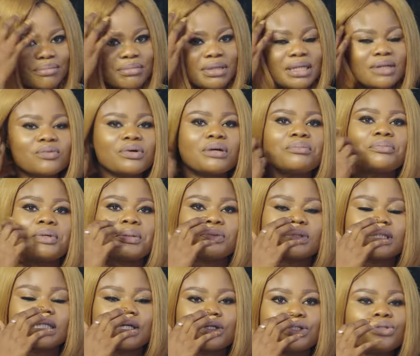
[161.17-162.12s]
I mean, when
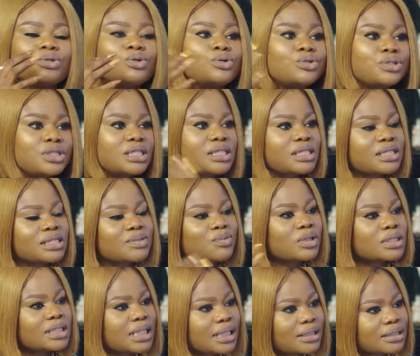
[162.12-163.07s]
people tell you, oh, this is
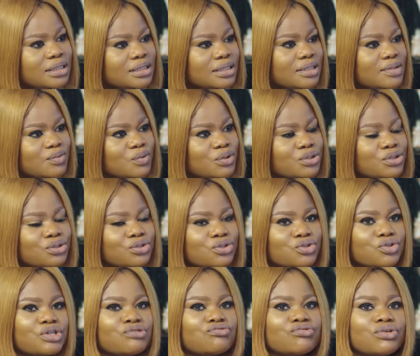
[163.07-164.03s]
what and this is what you're
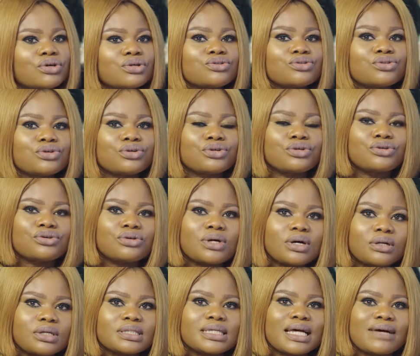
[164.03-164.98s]
doing wrong. So you
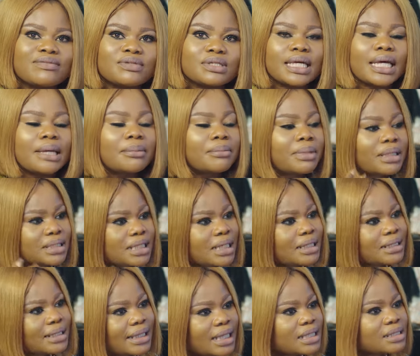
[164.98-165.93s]
always have to get
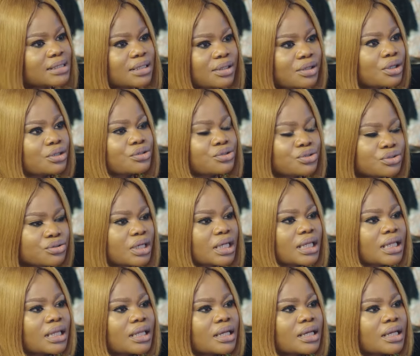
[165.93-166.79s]
better at things that you're doing.